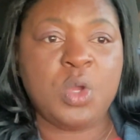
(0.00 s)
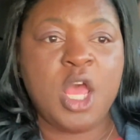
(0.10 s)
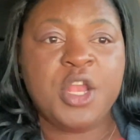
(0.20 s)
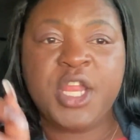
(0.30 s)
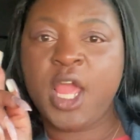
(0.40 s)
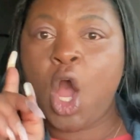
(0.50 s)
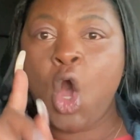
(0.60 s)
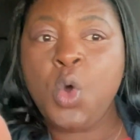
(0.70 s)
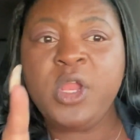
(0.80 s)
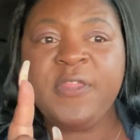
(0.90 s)
the
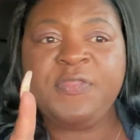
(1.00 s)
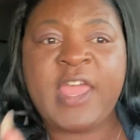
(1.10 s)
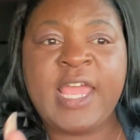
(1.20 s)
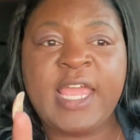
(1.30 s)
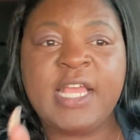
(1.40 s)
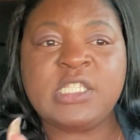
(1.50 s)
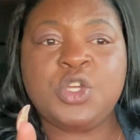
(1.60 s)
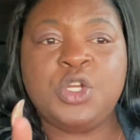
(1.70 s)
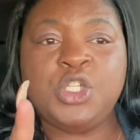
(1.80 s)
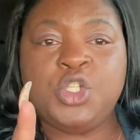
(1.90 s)
only thing it's
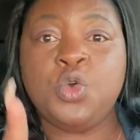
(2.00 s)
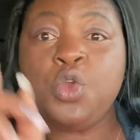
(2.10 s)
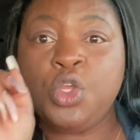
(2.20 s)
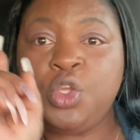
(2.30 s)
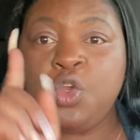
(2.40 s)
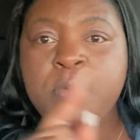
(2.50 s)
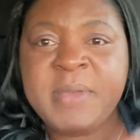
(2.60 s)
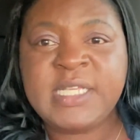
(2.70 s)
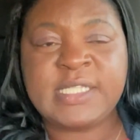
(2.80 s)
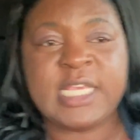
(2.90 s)
going to do, you
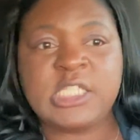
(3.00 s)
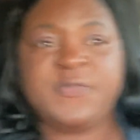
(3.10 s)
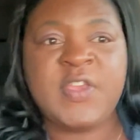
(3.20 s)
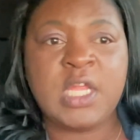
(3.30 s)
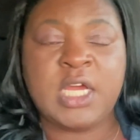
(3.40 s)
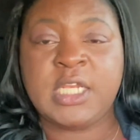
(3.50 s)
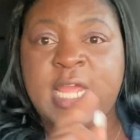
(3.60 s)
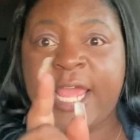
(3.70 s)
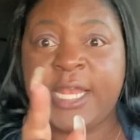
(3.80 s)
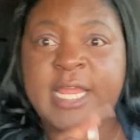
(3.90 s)
be 6 feet under
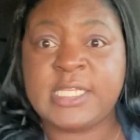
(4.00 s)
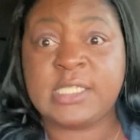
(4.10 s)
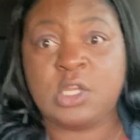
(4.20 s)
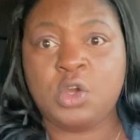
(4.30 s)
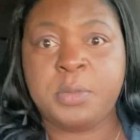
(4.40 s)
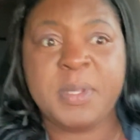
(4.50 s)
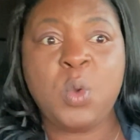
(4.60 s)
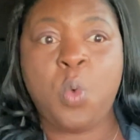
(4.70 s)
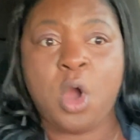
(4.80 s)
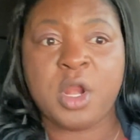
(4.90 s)
and they still going to be
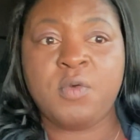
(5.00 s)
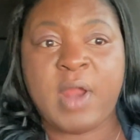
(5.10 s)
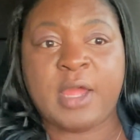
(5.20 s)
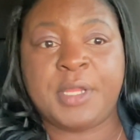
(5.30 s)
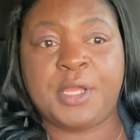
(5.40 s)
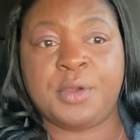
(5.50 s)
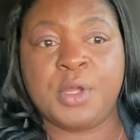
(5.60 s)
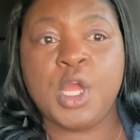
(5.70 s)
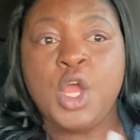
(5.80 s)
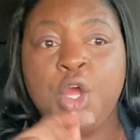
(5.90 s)
walking around here.
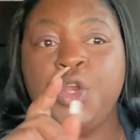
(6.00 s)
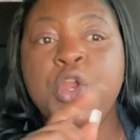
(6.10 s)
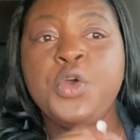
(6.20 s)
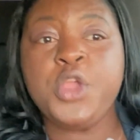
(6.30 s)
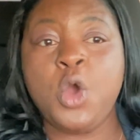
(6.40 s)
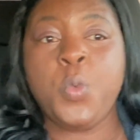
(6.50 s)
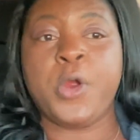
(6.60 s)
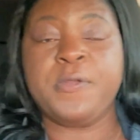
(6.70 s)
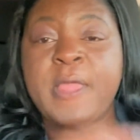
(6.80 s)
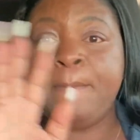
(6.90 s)
Know your
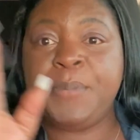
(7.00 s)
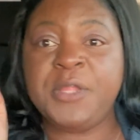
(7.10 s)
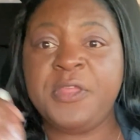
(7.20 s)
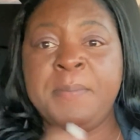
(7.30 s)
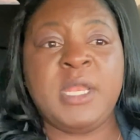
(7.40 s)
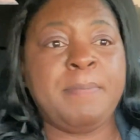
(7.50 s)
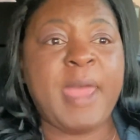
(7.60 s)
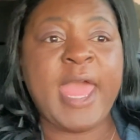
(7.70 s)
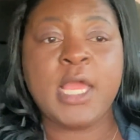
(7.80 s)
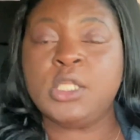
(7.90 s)
worth. Put them in the
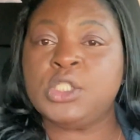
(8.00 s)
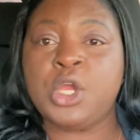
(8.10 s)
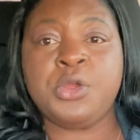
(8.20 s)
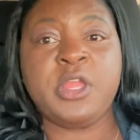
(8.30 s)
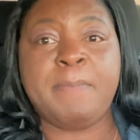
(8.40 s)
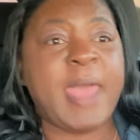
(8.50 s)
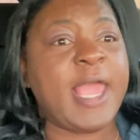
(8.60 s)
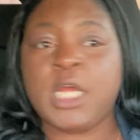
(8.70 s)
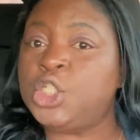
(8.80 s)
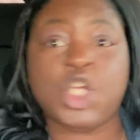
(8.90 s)
back, turn your
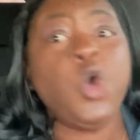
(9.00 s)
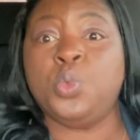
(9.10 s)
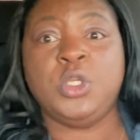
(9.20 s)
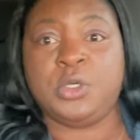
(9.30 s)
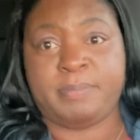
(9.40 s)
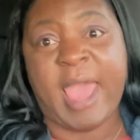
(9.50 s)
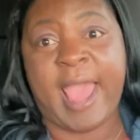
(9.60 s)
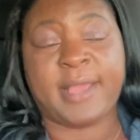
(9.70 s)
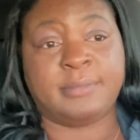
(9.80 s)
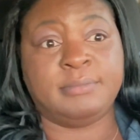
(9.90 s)
back, and don't look back.
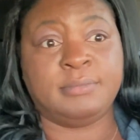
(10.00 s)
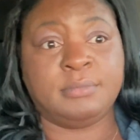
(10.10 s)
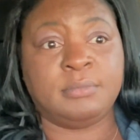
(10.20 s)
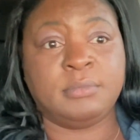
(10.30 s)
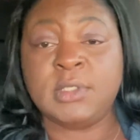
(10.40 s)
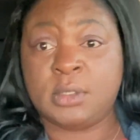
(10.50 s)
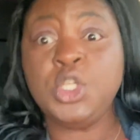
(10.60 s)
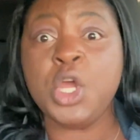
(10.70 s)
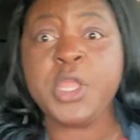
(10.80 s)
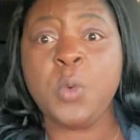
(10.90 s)

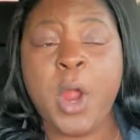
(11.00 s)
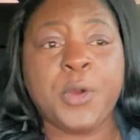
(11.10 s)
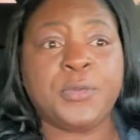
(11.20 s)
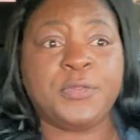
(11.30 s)
Know your worth.